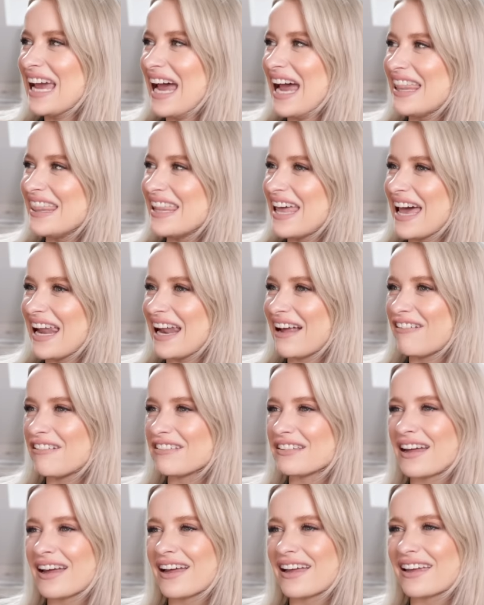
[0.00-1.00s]
And then I
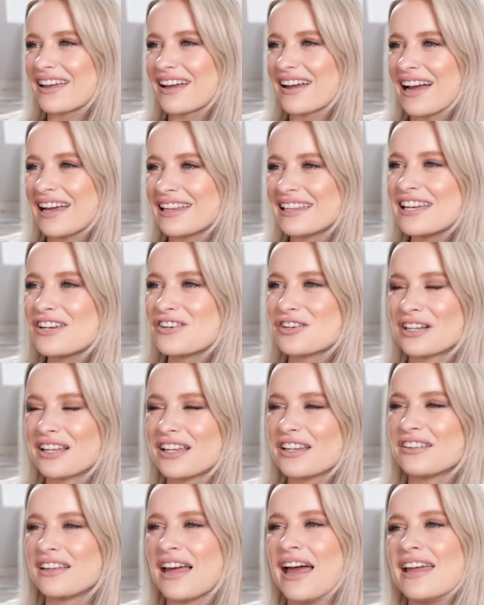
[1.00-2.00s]
was like, I
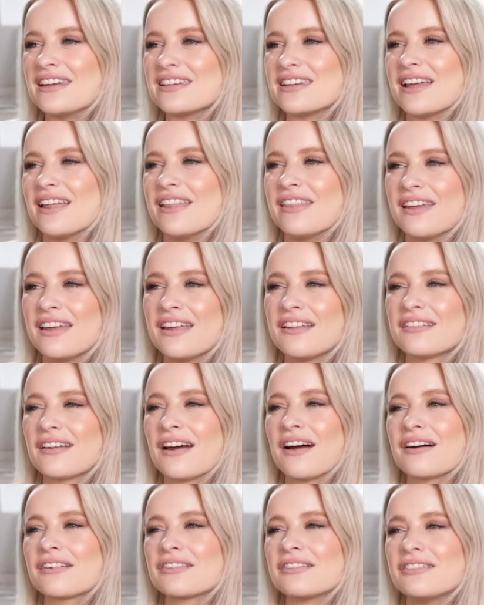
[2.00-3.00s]
literally said, these
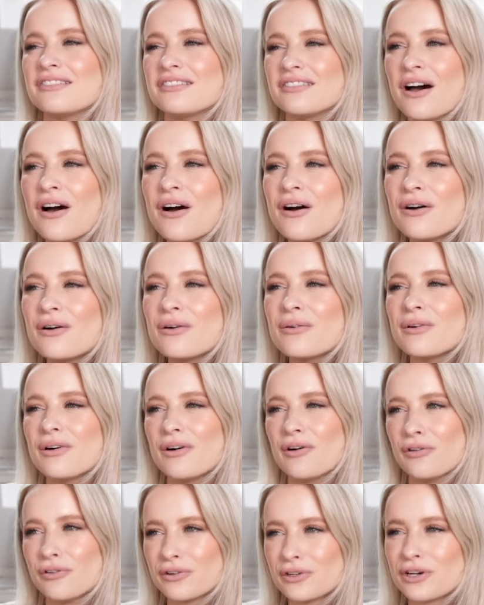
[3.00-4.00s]
are
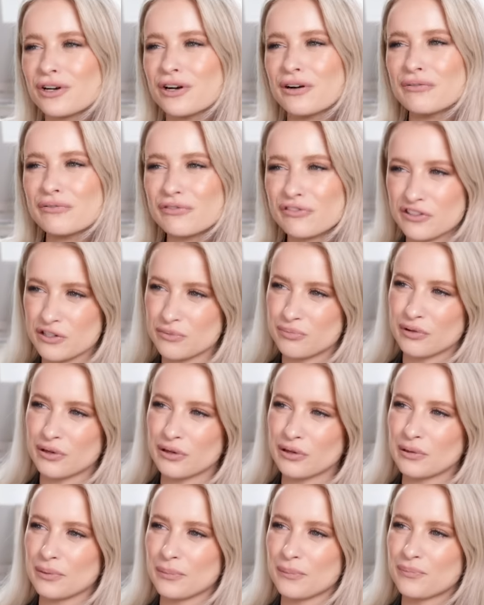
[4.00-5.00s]
so
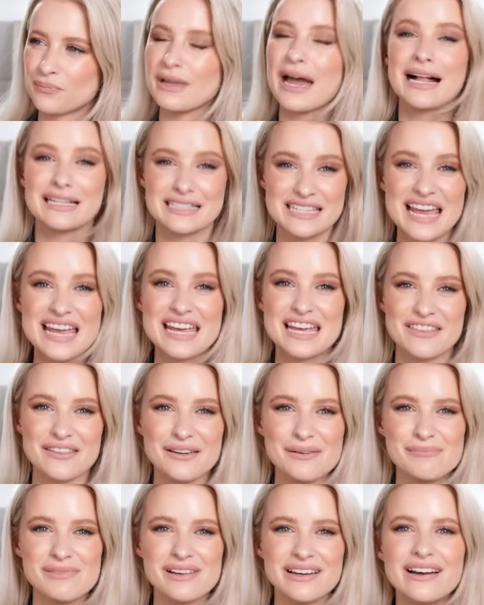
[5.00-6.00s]
uncomfortable, I'll take
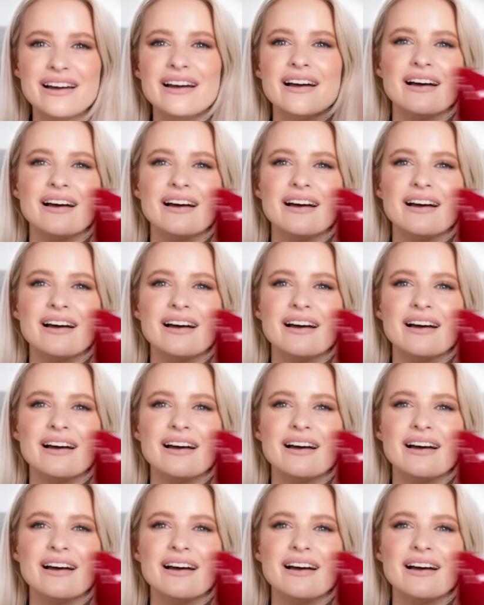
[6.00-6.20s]
them.